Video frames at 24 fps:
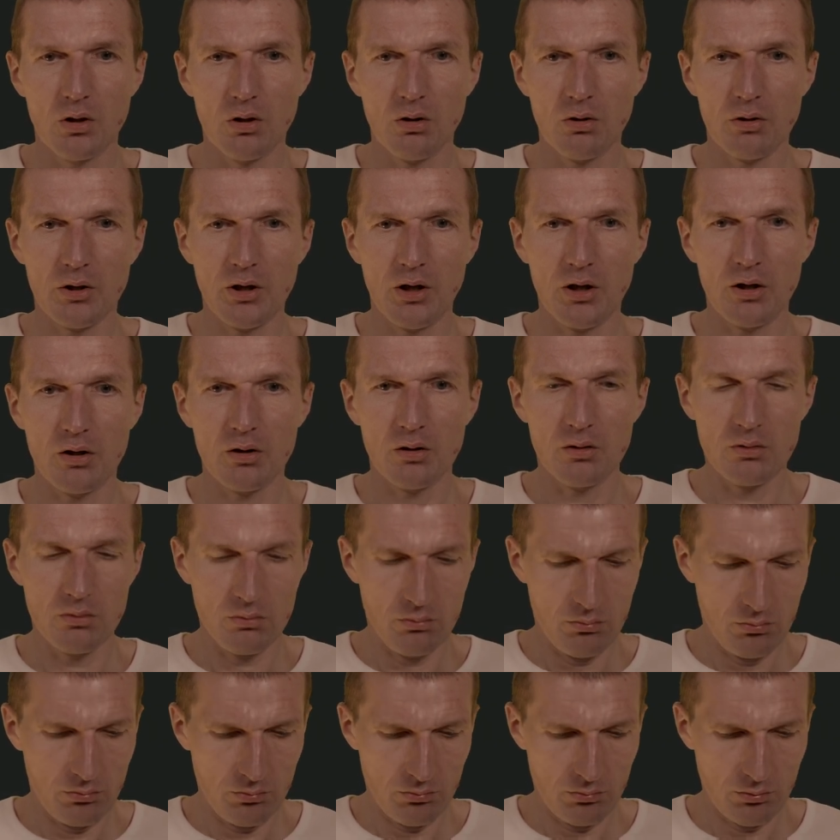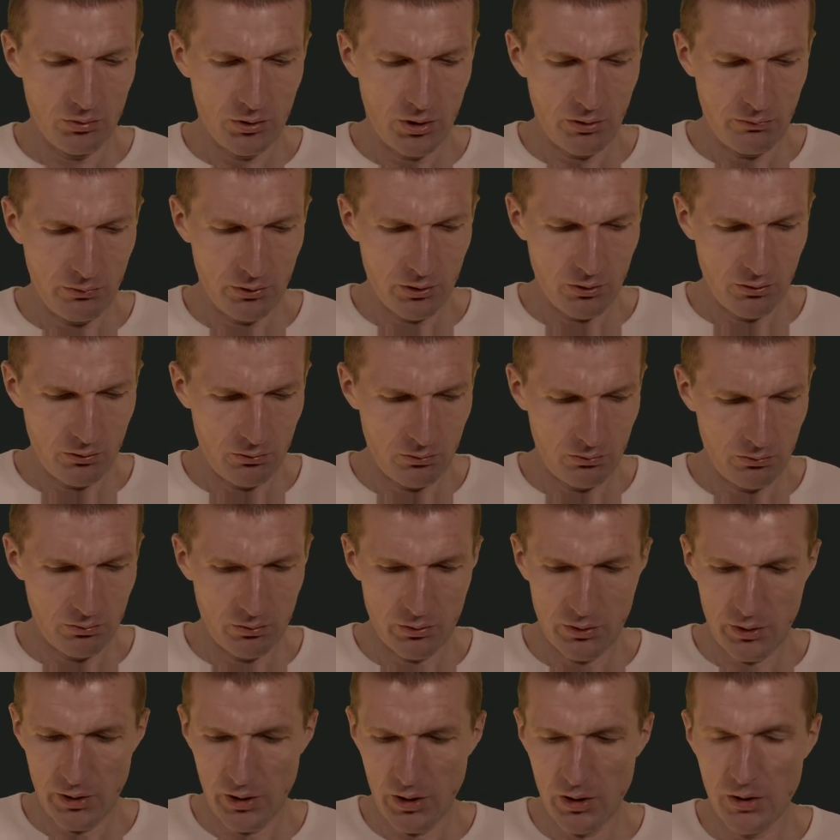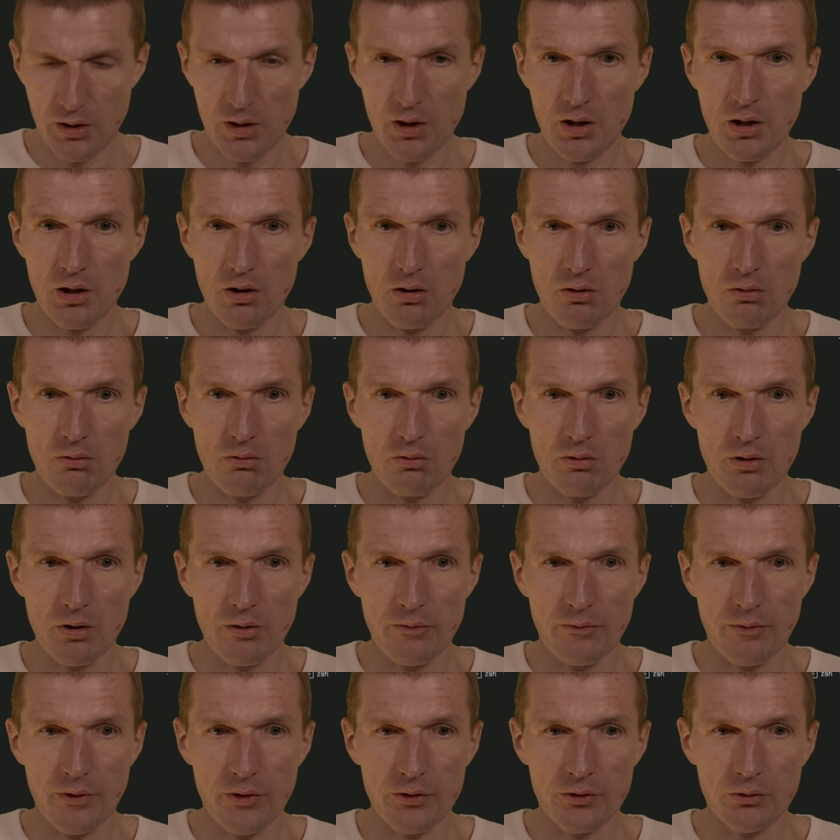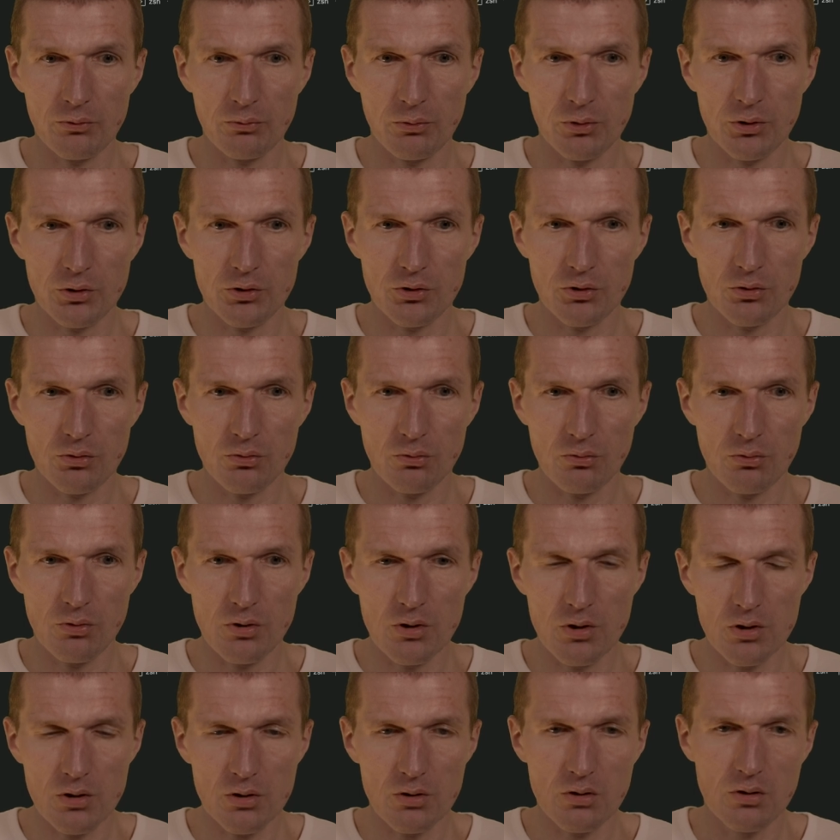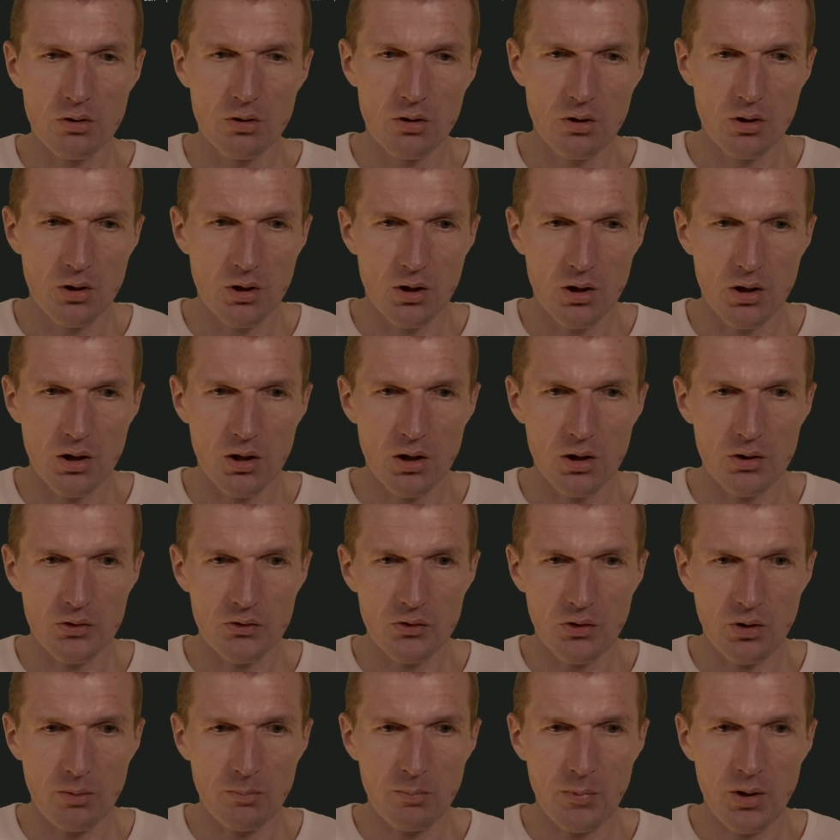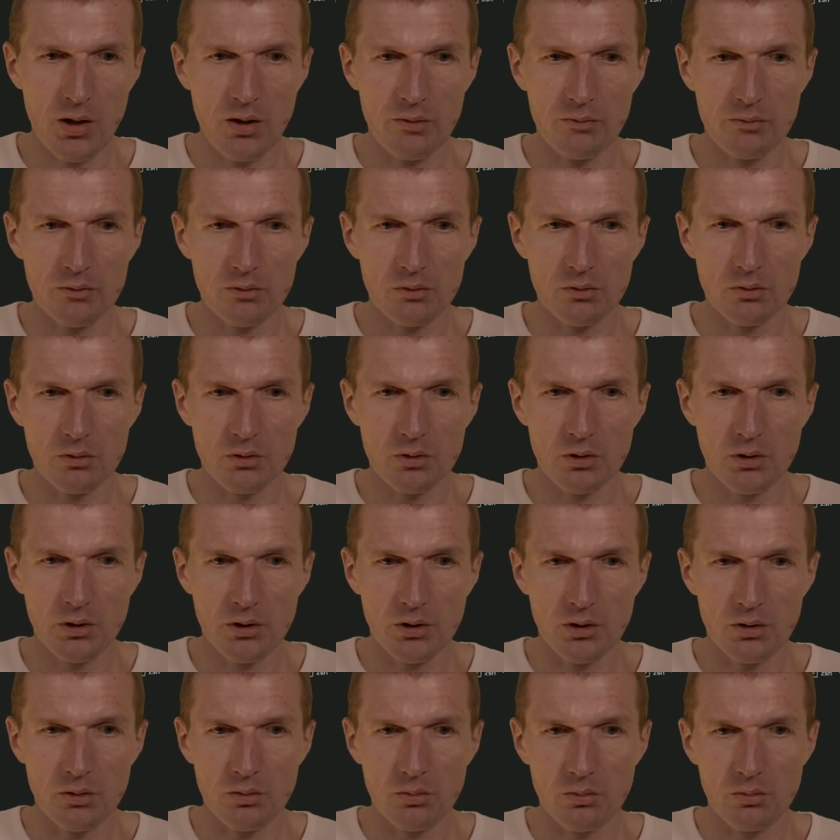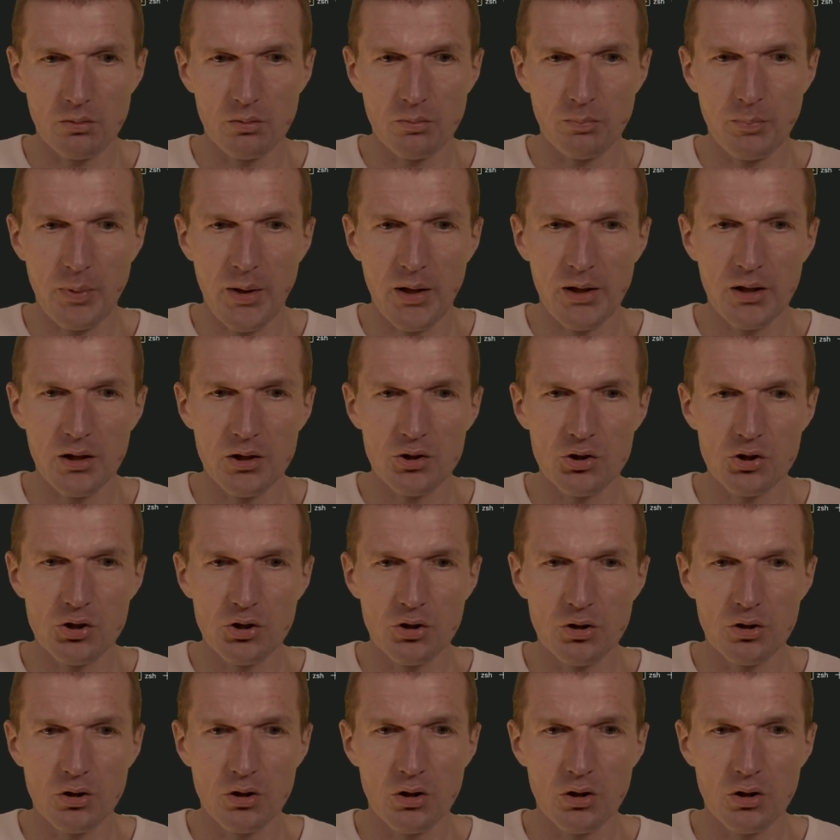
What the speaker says: Okay, here we go. And now if I switch to here and say maven clean package,